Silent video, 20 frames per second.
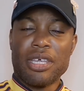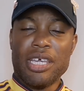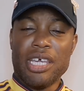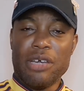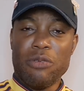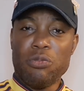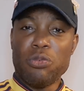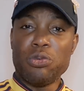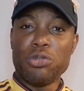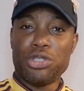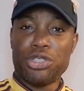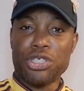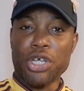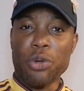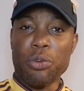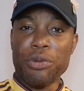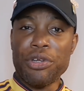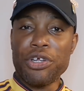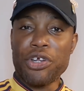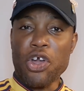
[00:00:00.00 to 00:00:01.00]
it will
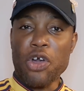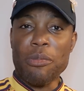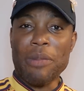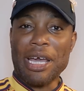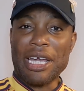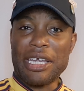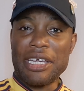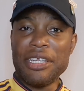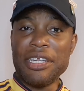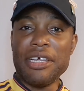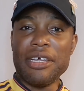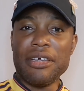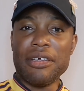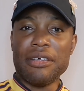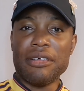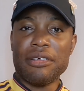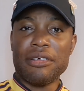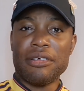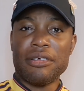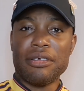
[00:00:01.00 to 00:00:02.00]
show when you go back in it.
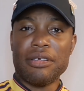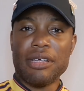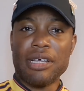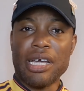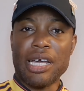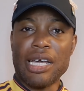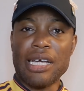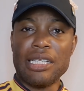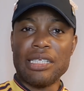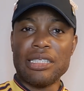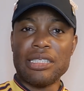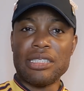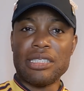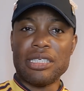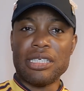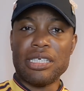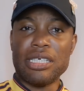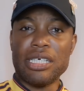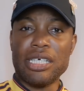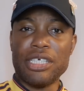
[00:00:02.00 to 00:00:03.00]
And
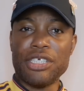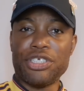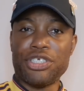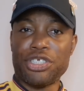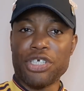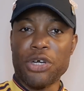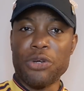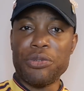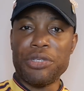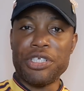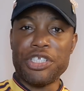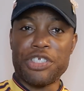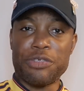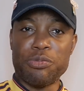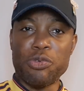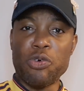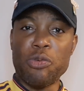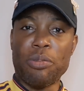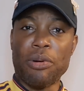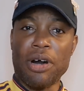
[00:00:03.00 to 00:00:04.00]
it showed in
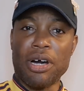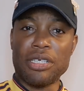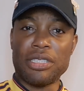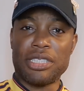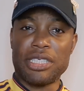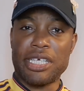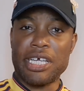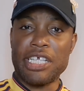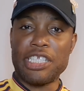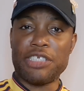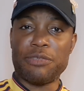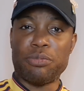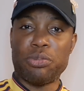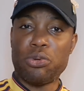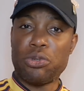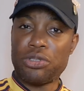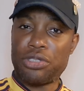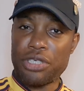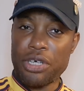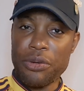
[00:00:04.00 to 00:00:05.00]
small parts against
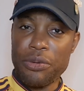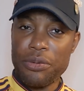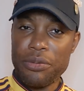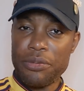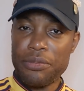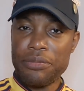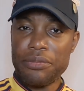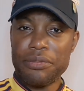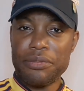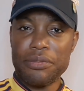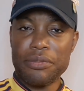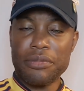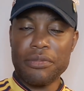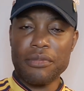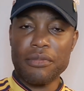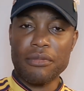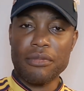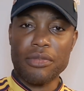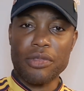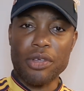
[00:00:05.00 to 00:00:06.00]
Porto
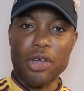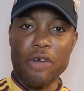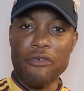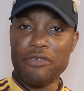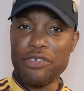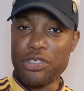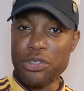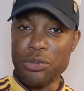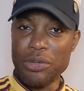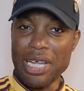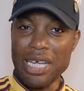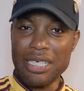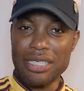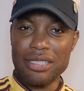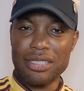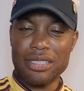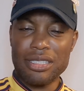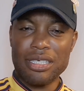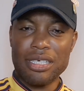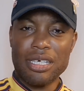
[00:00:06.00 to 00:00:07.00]
over two
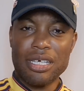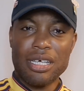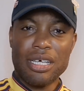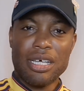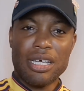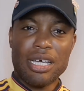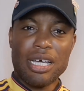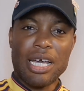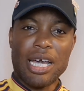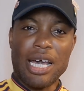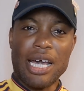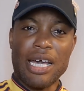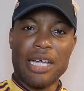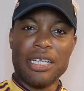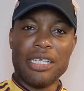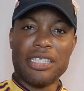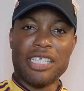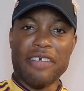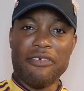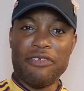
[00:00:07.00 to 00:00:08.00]
legs.
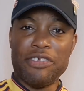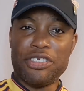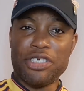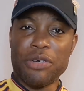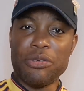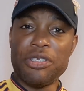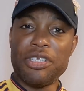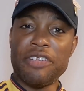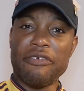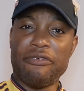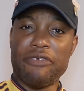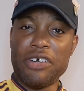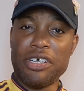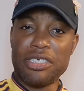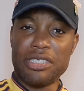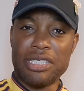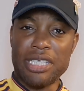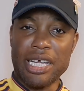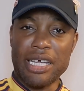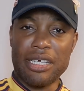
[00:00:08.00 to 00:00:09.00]
And it definitely showed in the
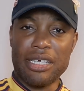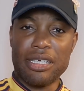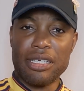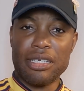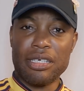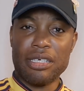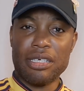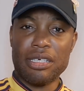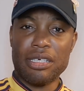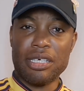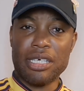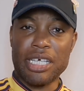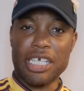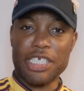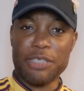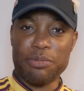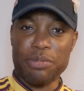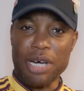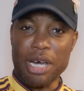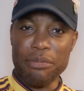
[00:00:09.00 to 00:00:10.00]
first leg
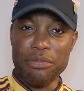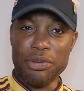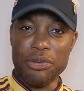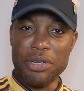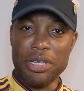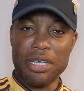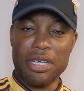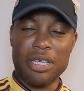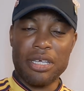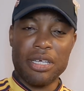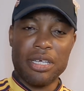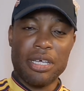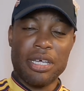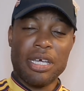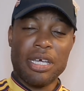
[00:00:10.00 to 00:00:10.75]
against Bayern Munich.